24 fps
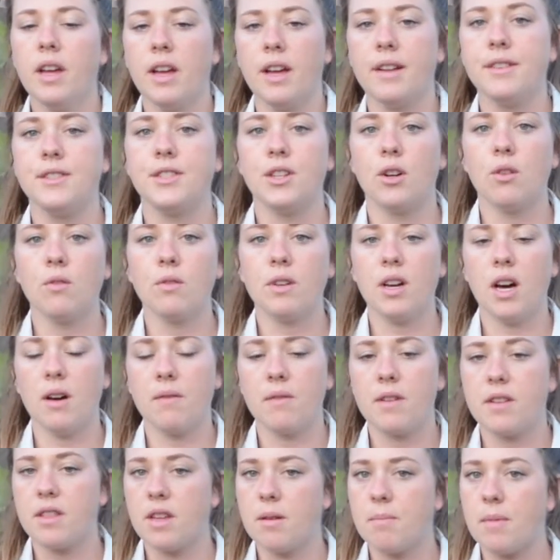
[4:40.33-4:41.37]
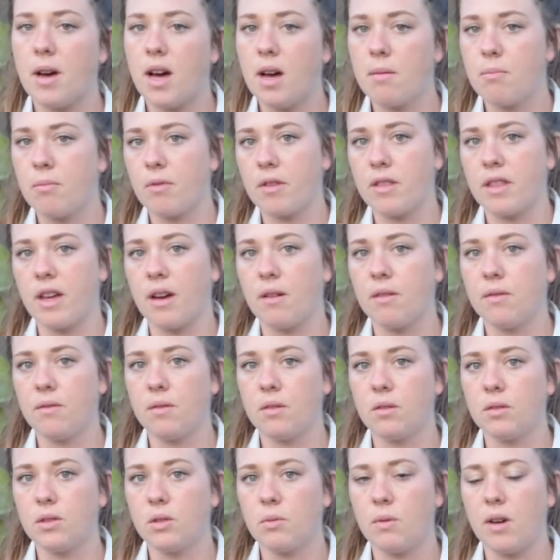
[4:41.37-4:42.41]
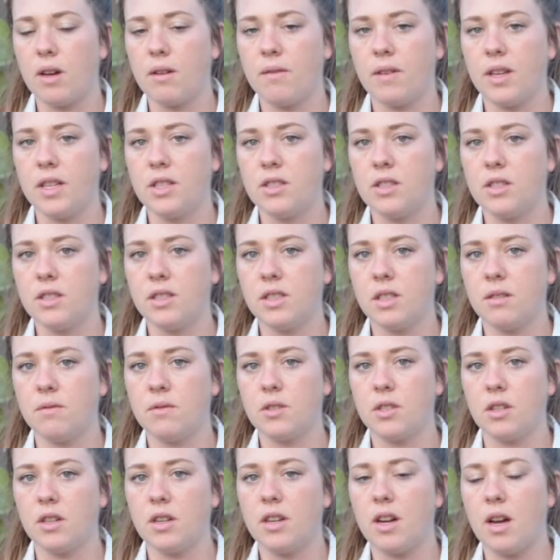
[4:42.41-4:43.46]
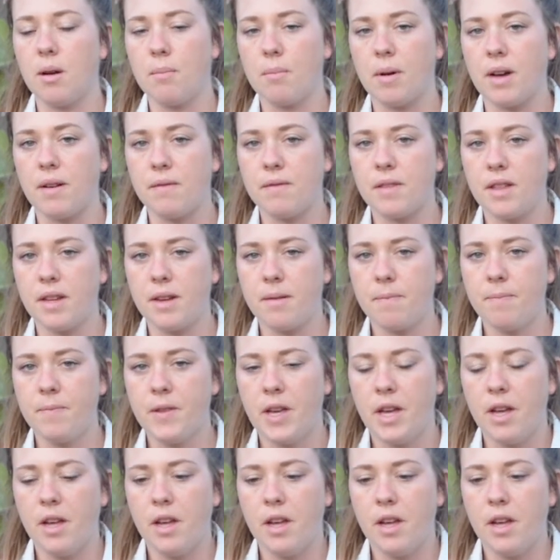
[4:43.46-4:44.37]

and don't cover them up with that full 12 inches of dirt above them.